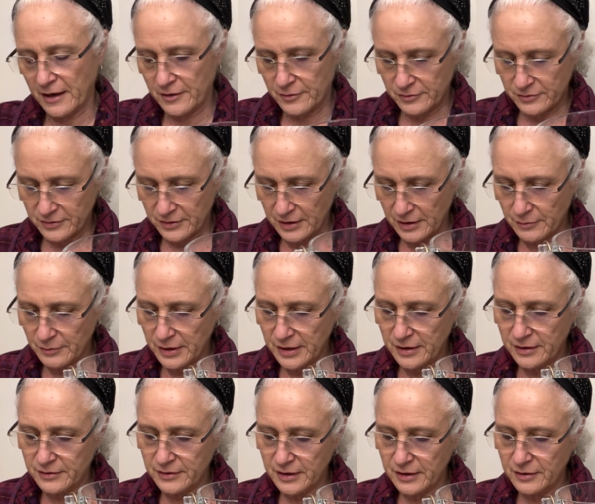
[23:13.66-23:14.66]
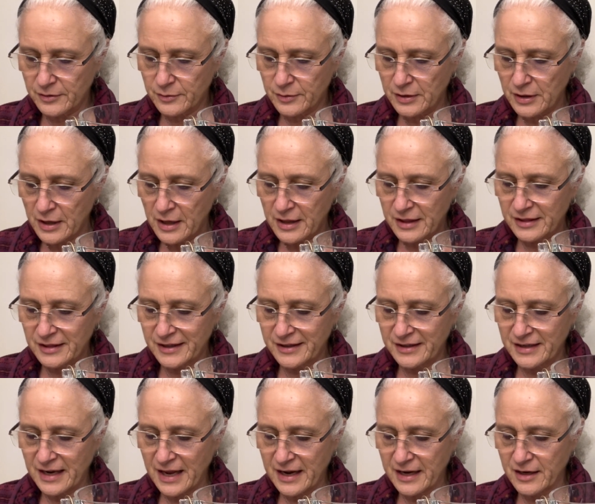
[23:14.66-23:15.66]
did I write it down?
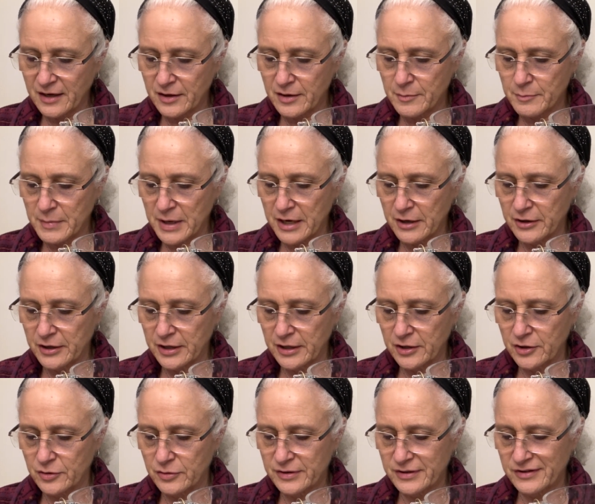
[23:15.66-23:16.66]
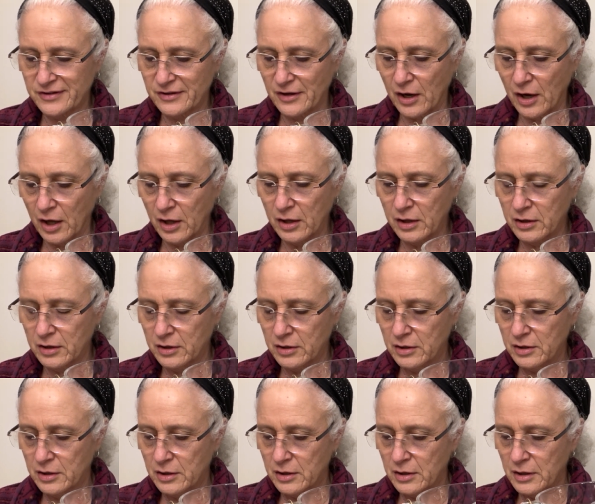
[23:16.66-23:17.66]
Linnea Mary Cristal,
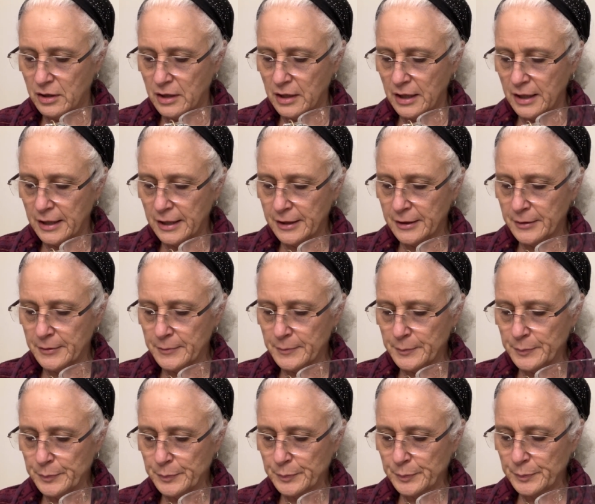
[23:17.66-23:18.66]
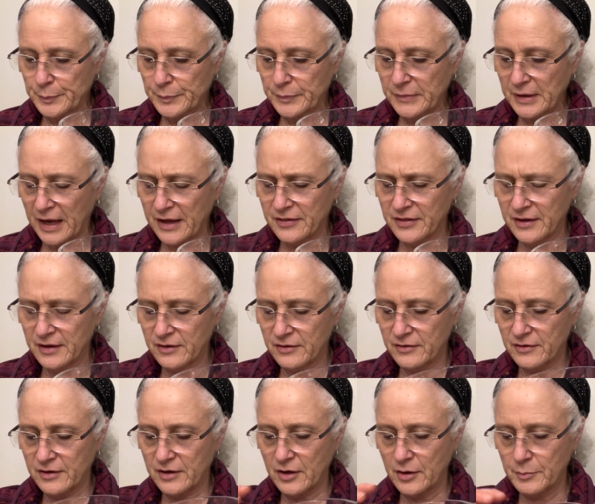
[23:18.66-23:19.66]
I think is
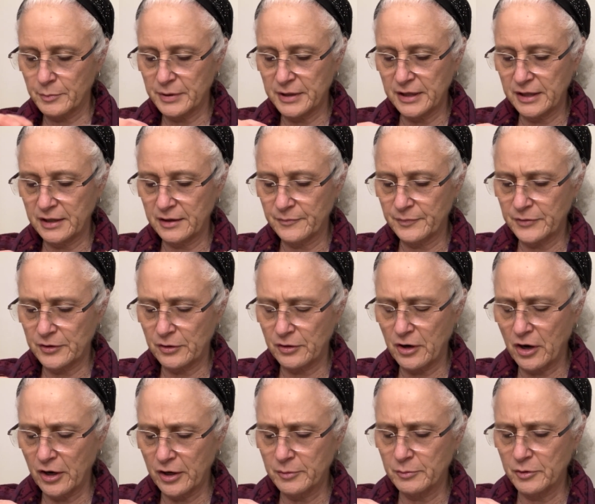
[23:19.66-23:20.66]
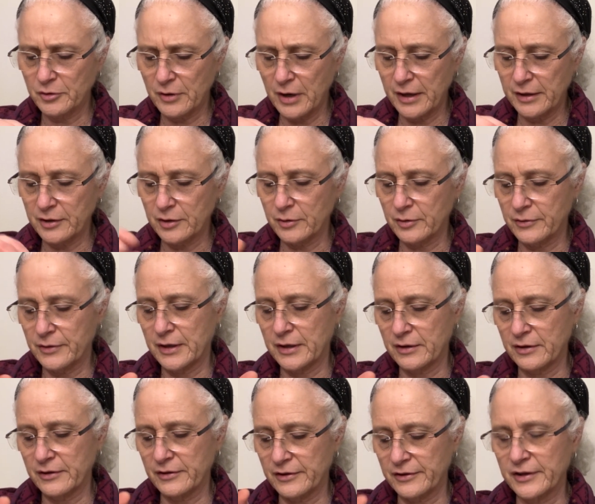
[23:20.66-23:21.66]
the company, or Art Murano and
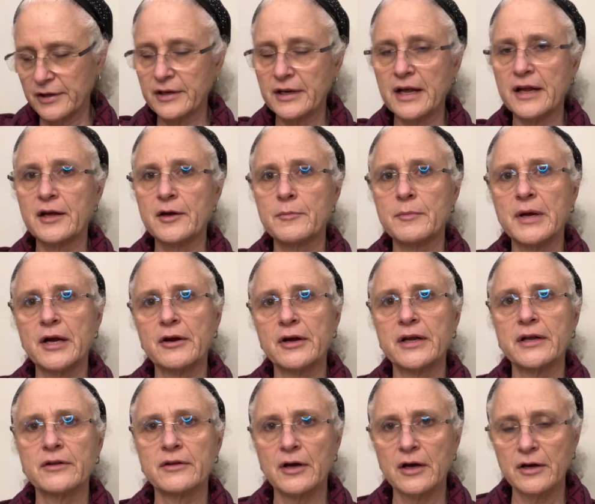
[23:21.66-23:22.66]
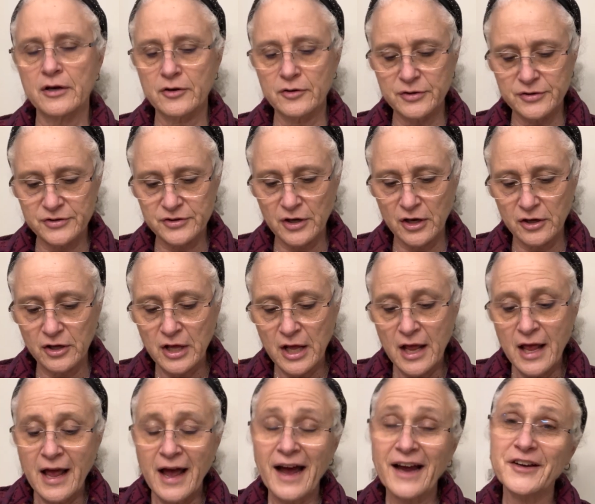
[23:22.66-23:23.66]
then Linnea Mary Cristal.
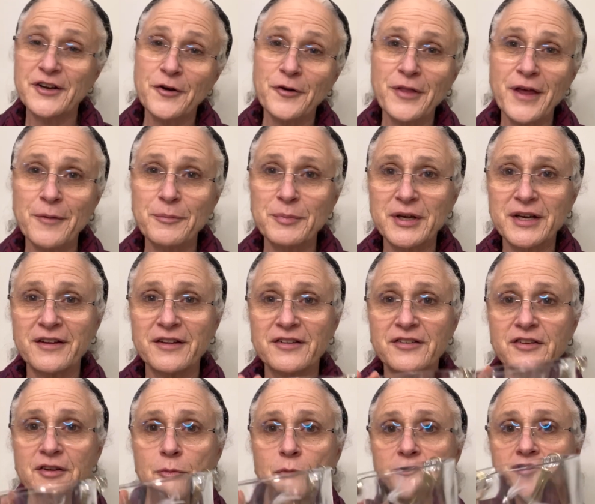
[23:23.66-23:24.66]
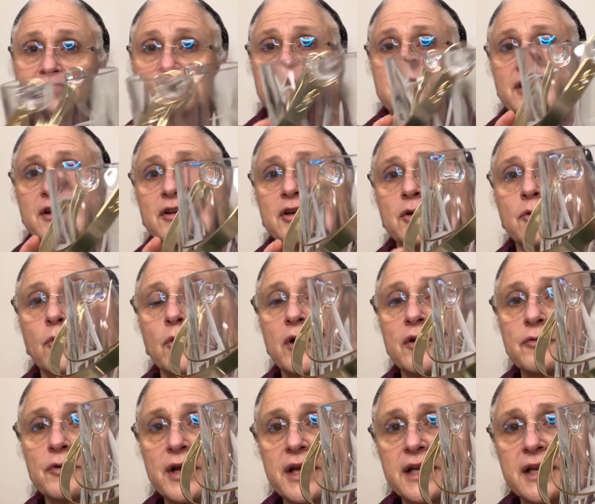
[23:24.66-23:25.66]
I know that because someone is selling one
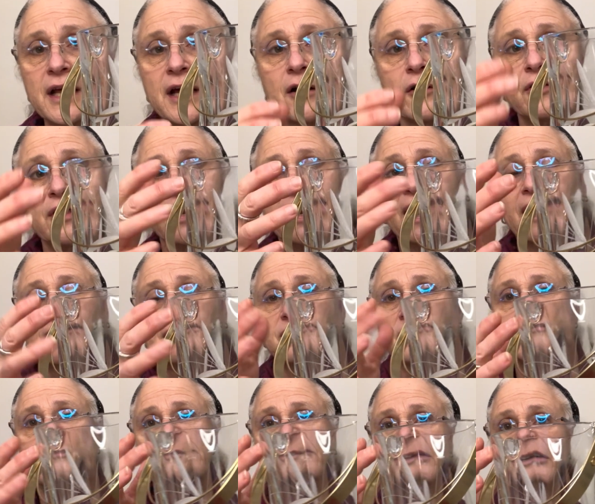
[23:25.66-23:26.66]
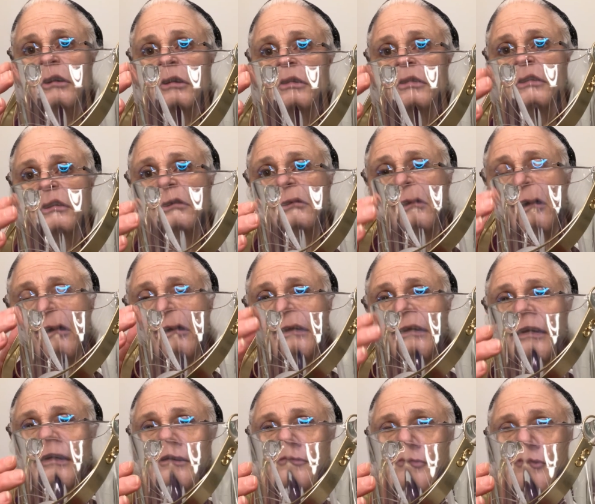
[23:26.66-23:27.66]
right now that has the sticker still on
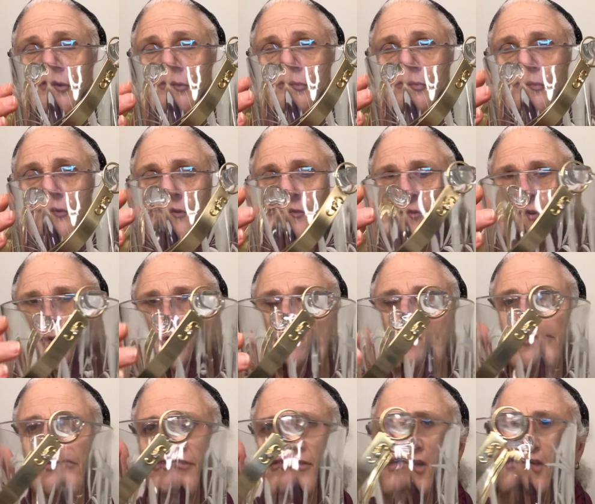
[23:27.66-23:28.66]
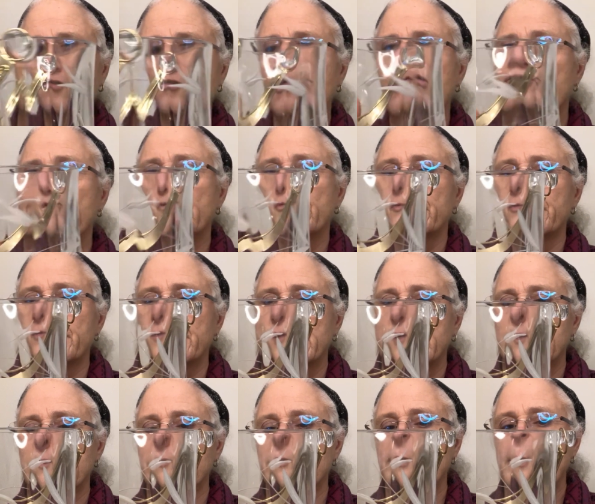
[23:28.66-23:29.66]
it, the sticker that says all those
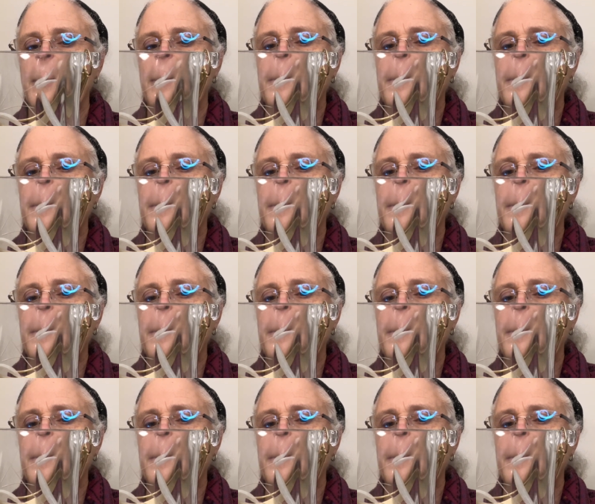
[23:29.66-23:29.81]
things.